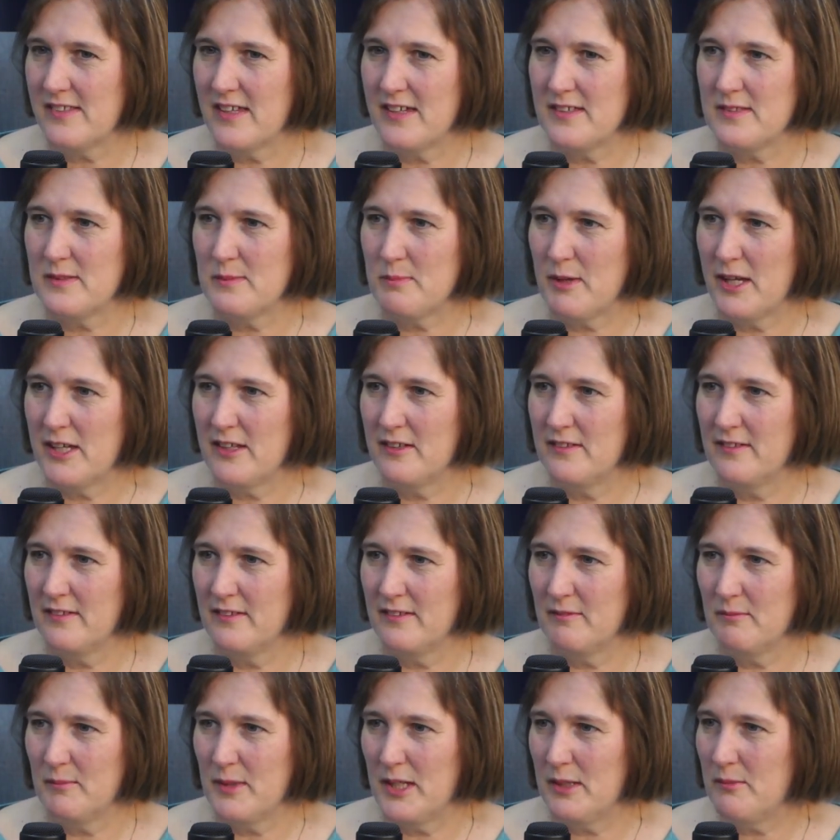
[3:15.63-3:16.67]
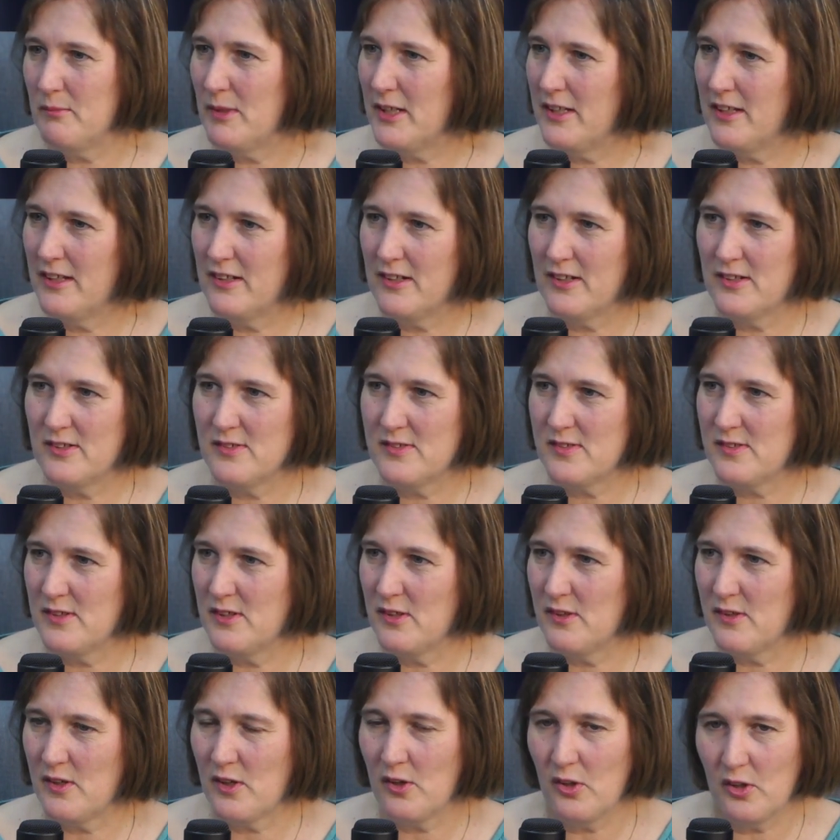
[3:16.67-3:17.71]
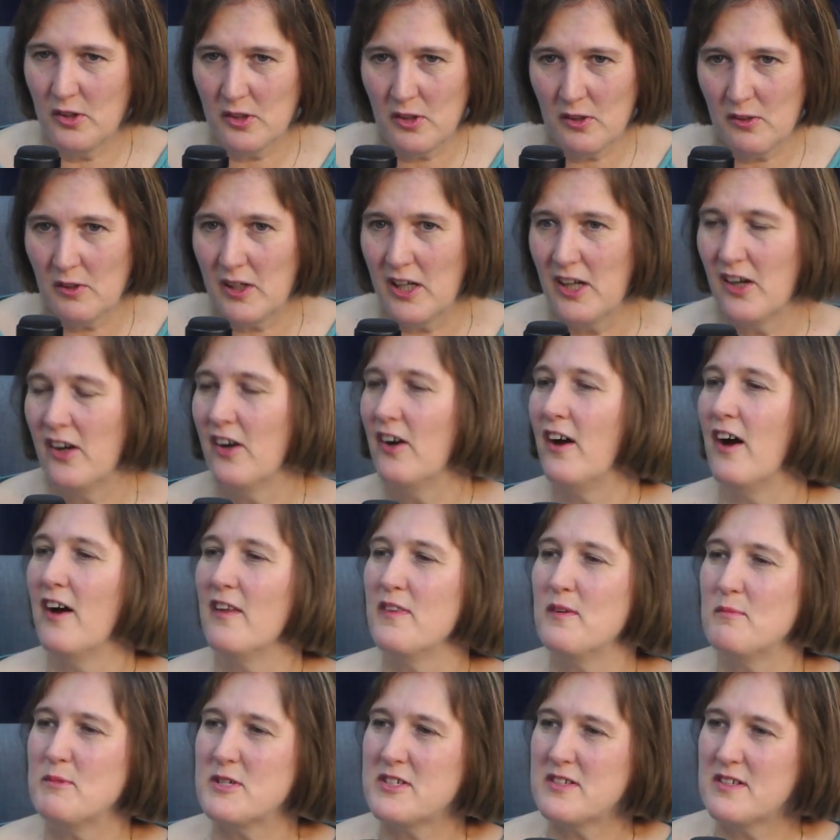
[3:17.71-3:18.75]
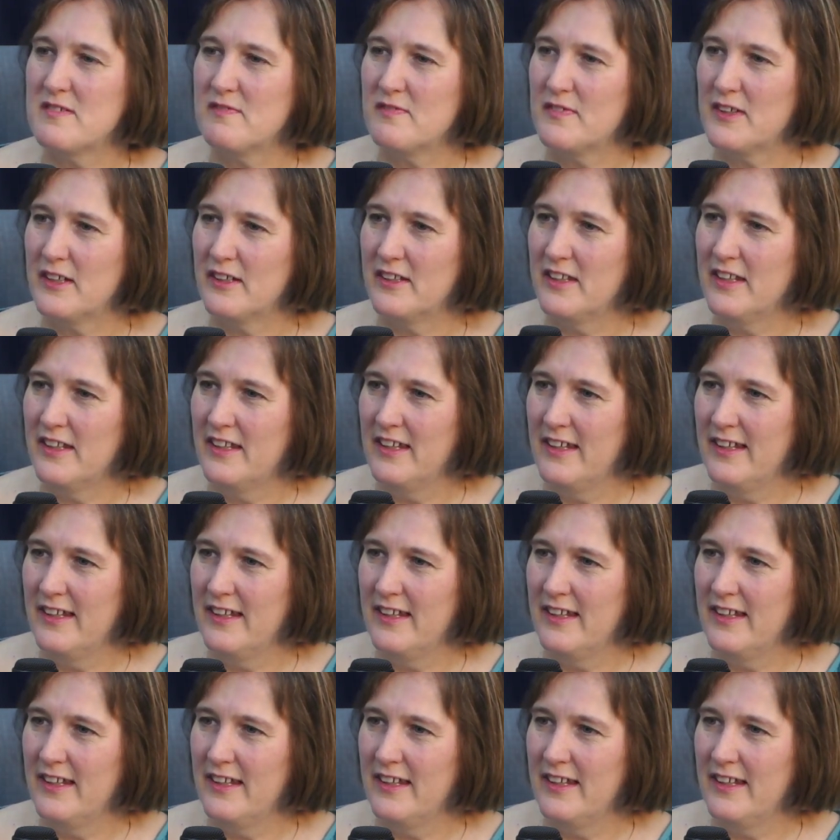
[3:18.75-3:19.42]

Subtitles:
They spent many, many years, their whole career on the mission field.